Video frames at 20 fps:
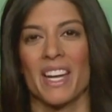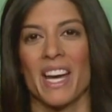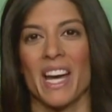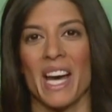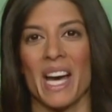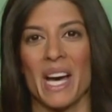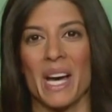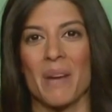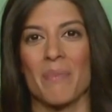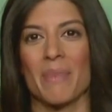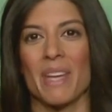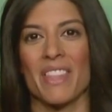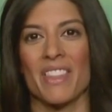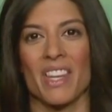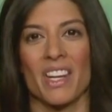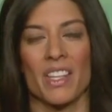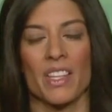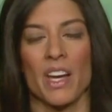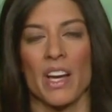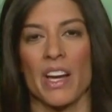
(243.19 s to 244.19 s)
And
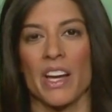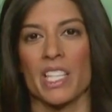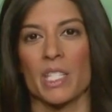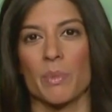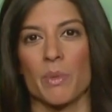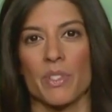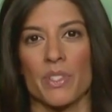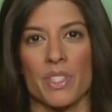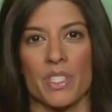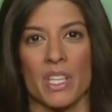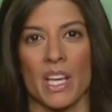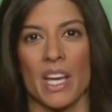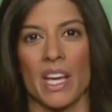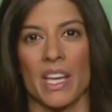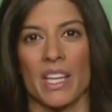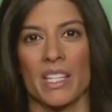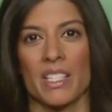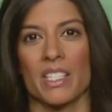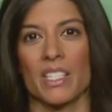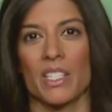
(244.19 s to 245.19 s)
then on the hospital
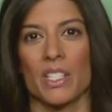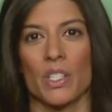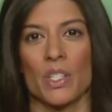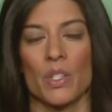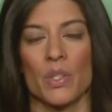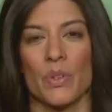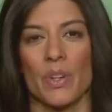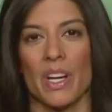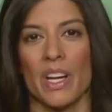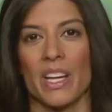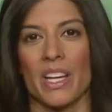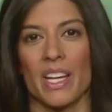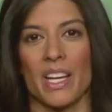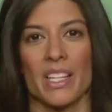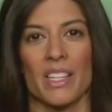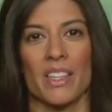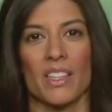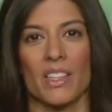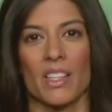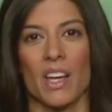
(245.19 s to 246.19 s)
side, you know,
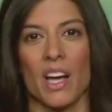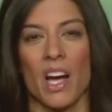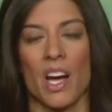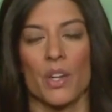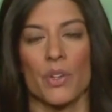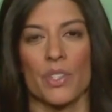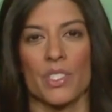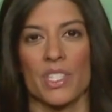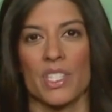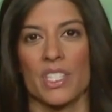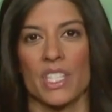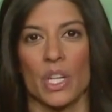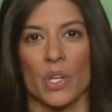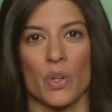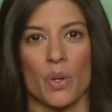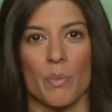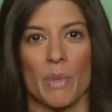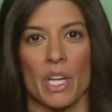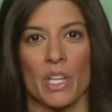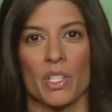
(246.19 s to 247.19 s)
Congress is
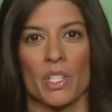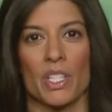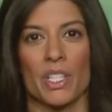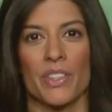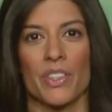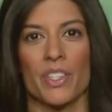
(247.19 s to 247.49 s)
incremental.